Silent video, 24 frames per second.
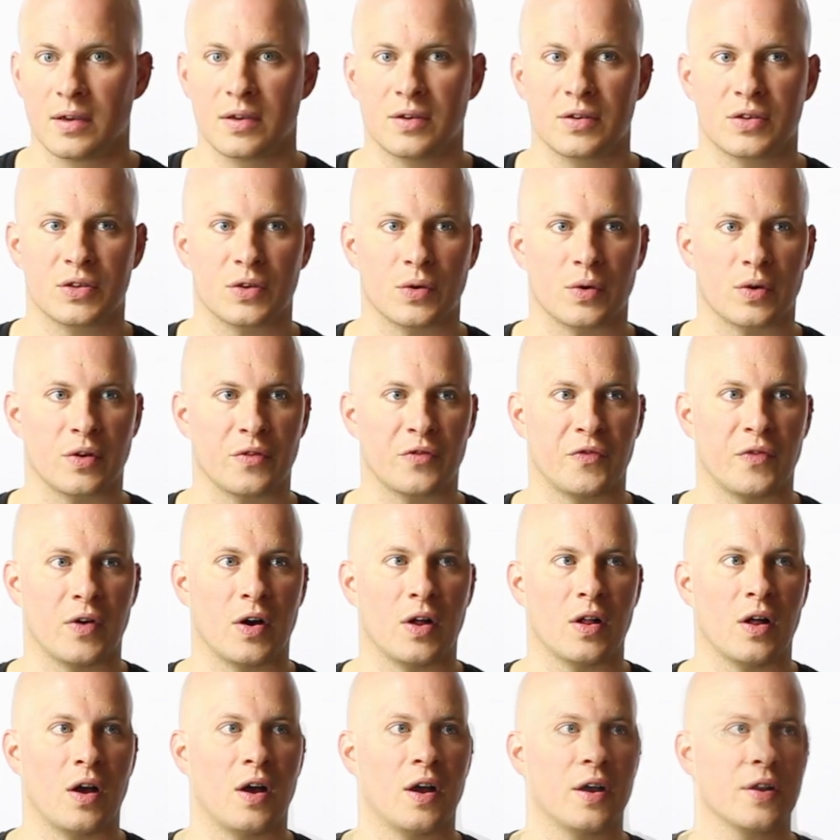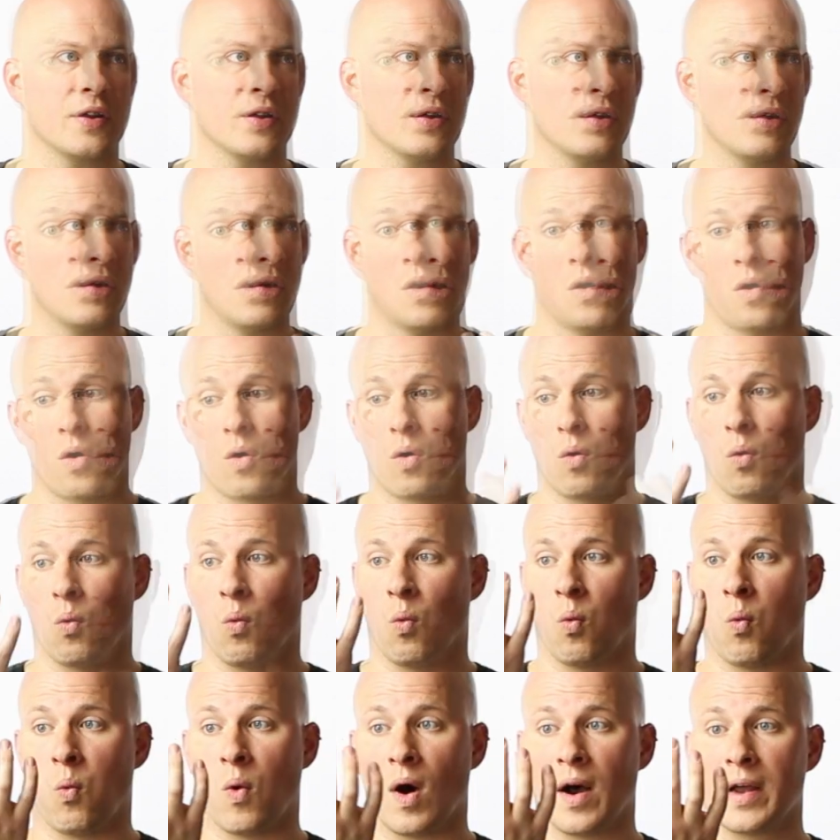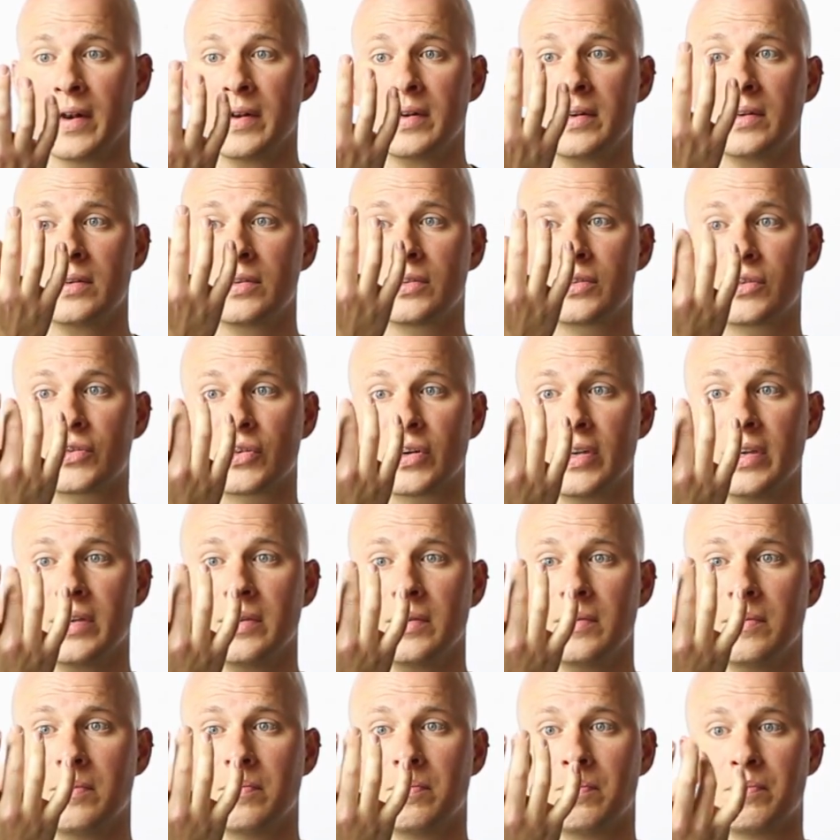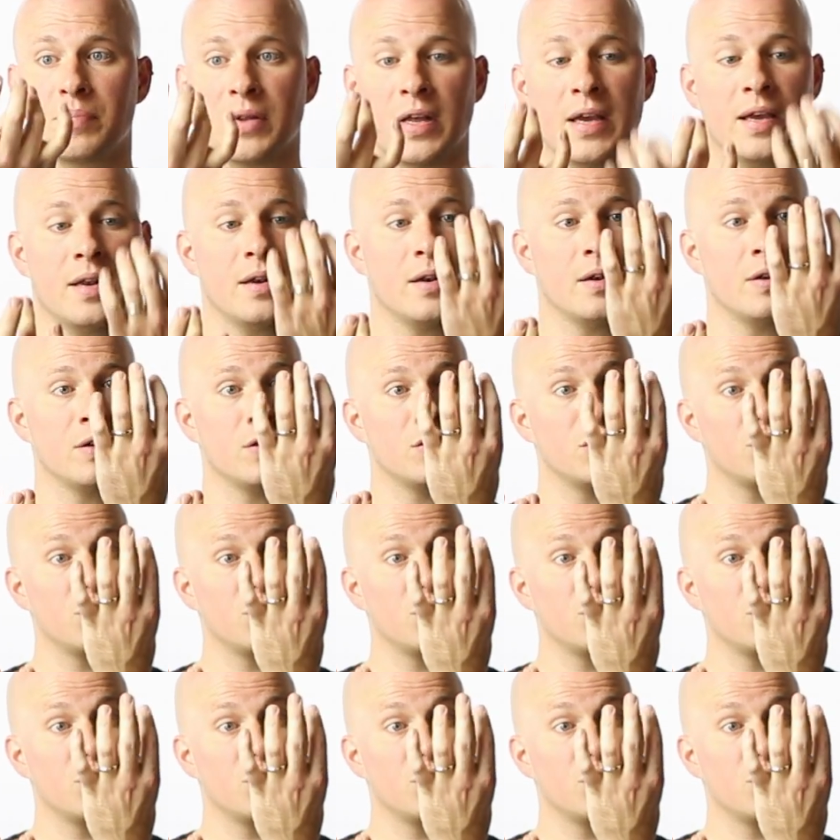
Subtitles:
So it'll fall on 1 triplet,